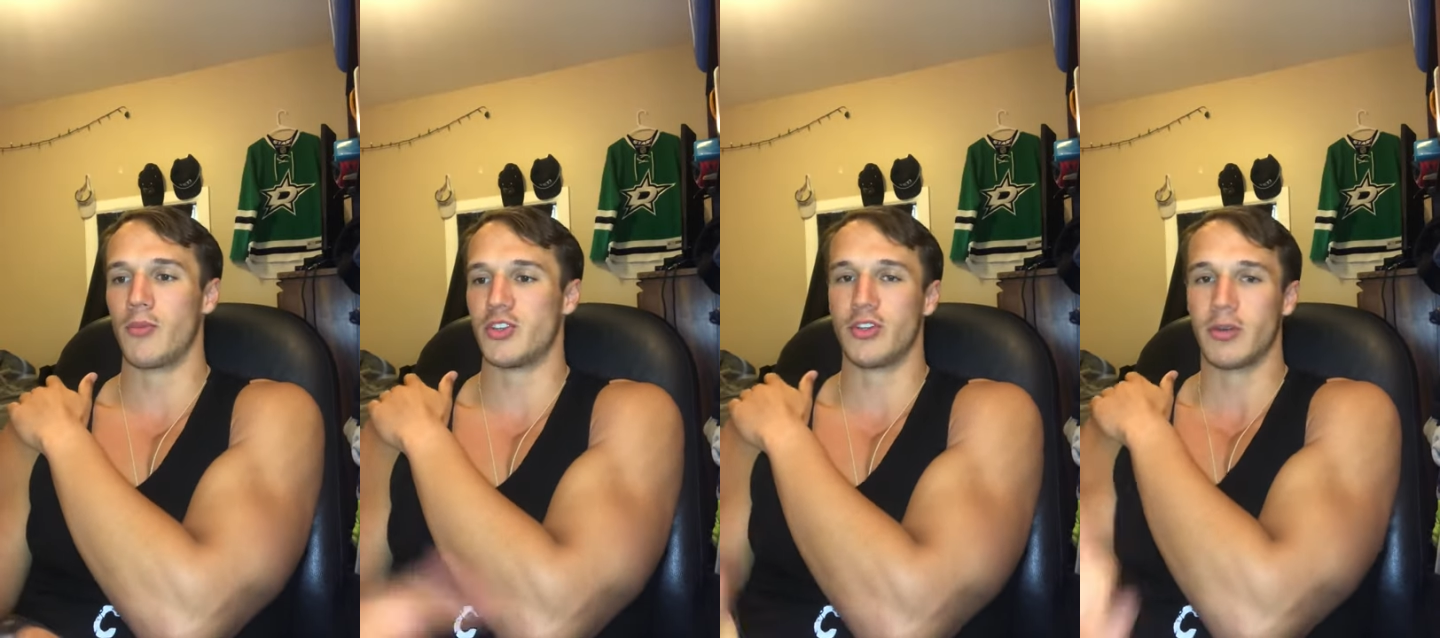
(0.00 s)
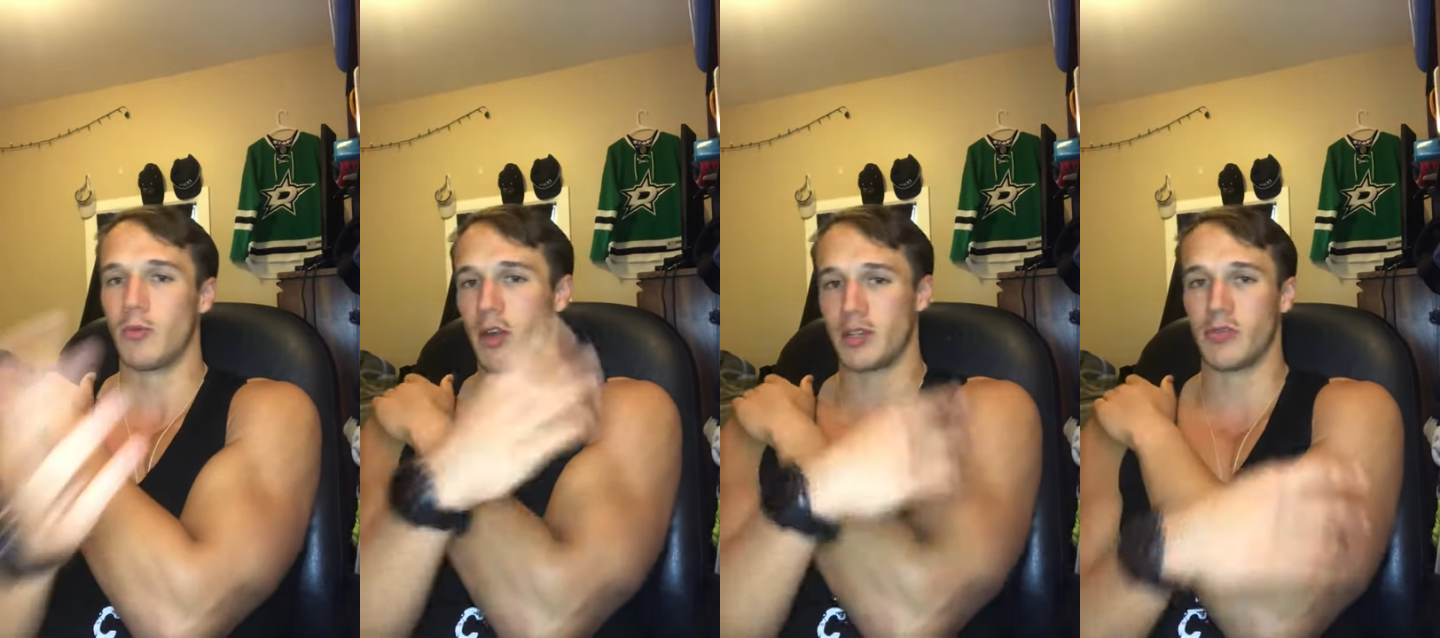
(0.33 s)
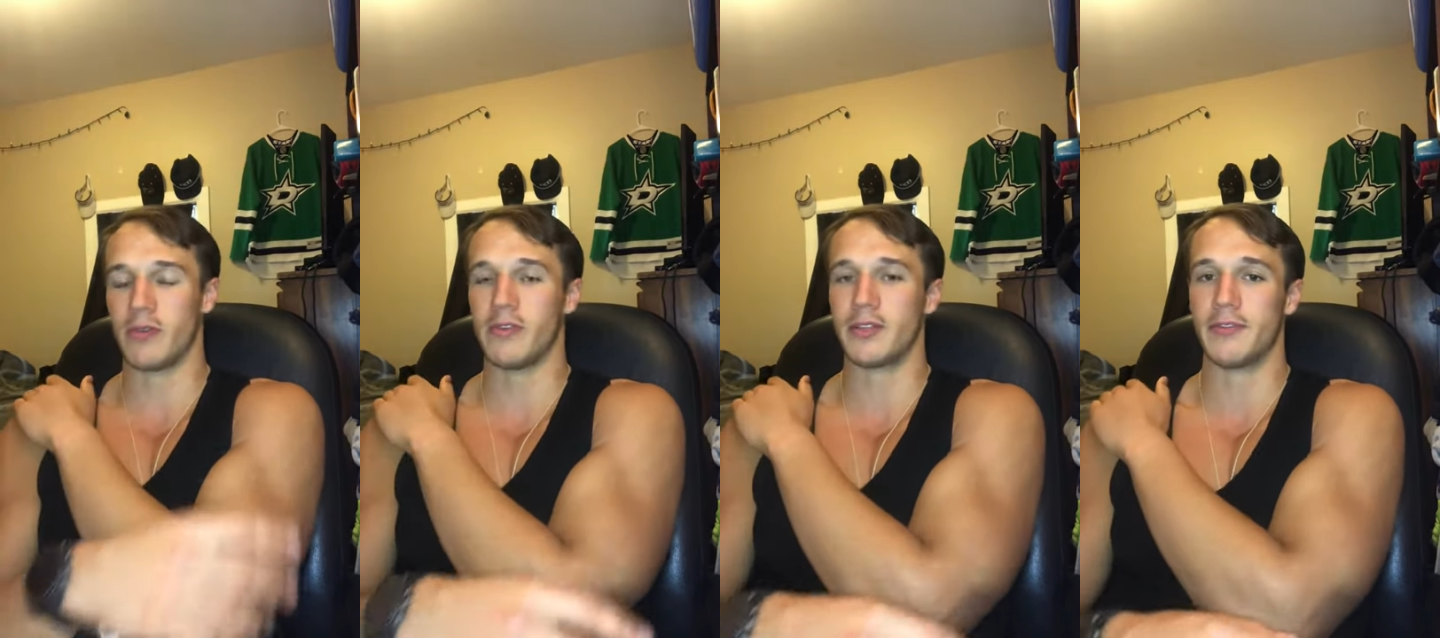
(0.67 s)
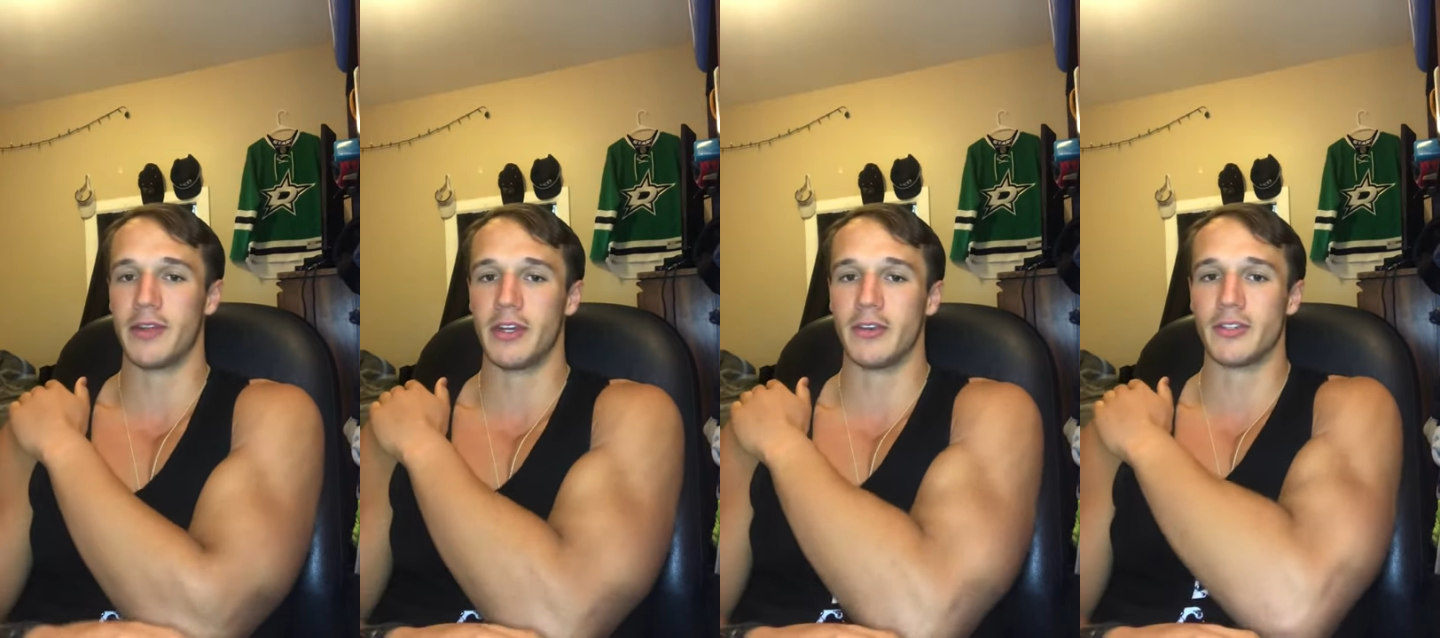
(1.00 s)
which you can watch previous
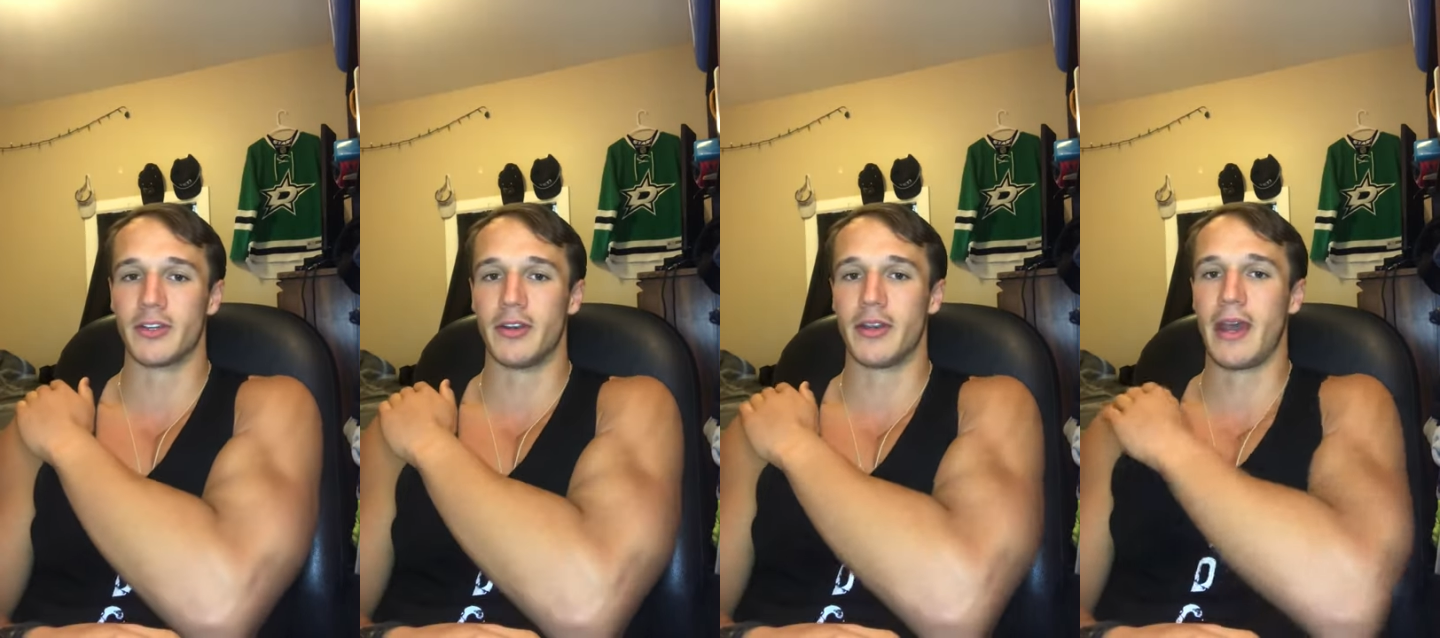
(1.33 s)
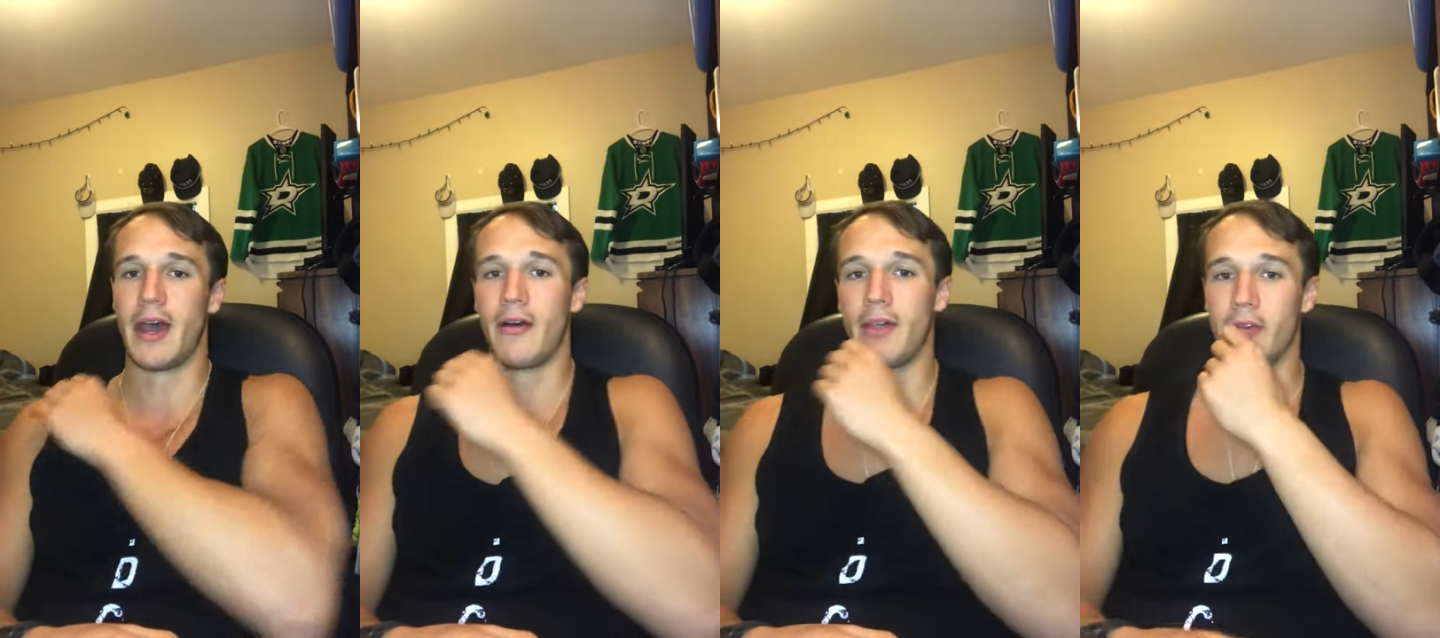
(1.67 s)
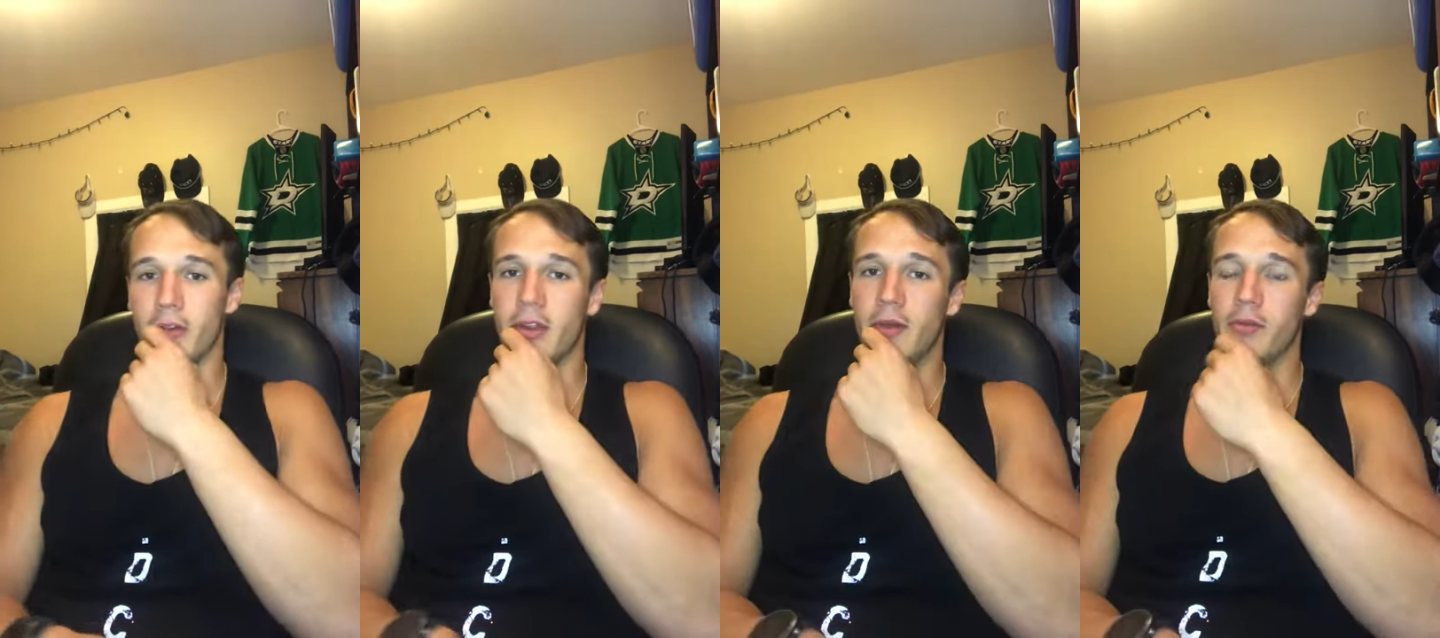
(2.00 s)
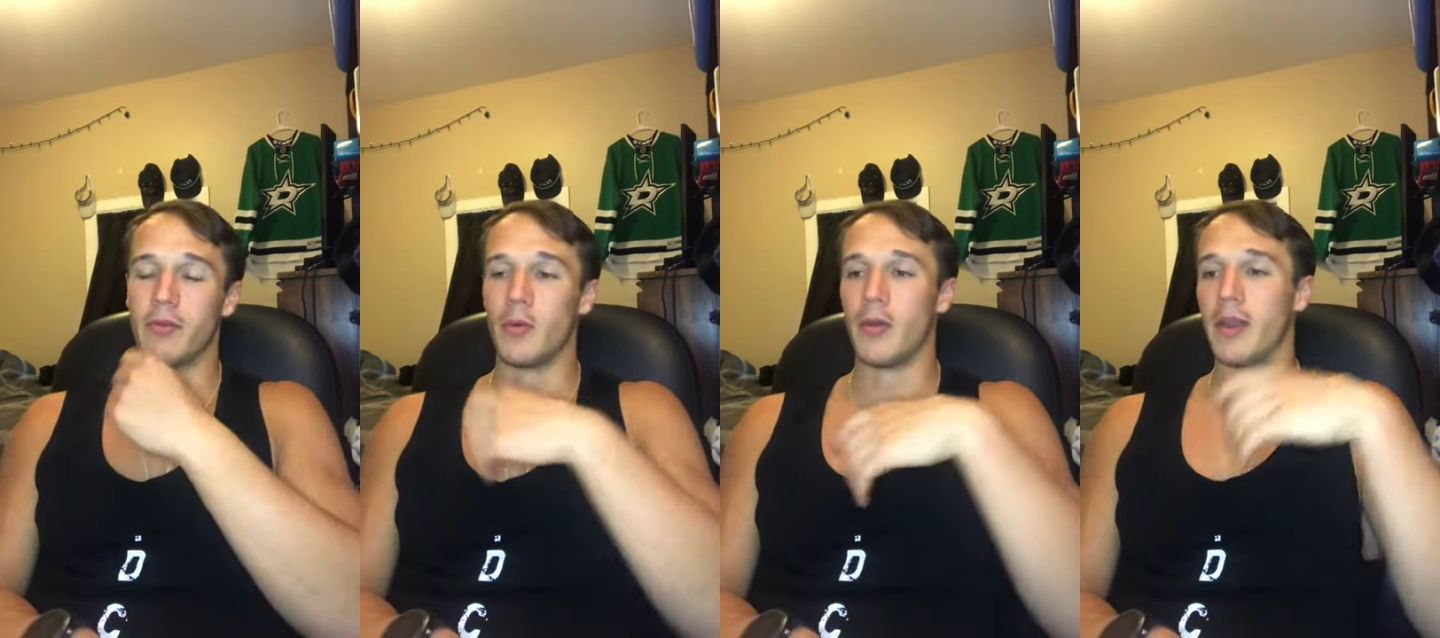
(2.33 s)
videos on how that
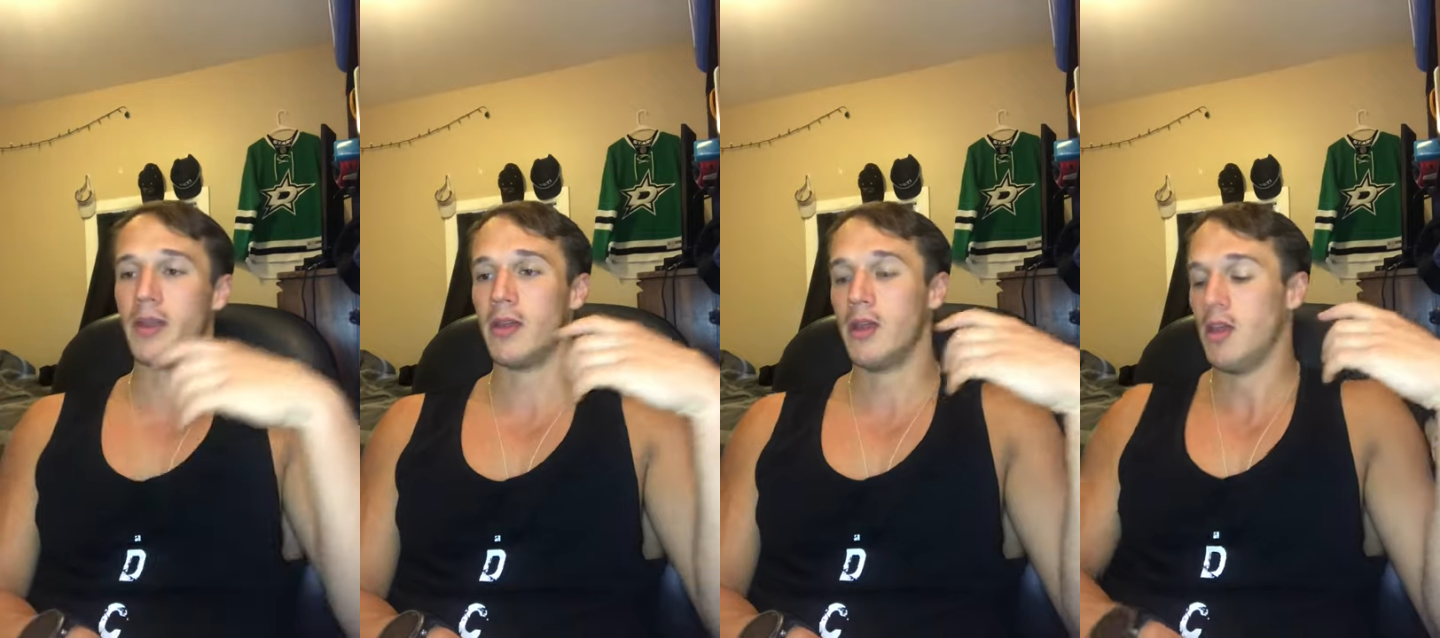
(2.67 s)
recovery went.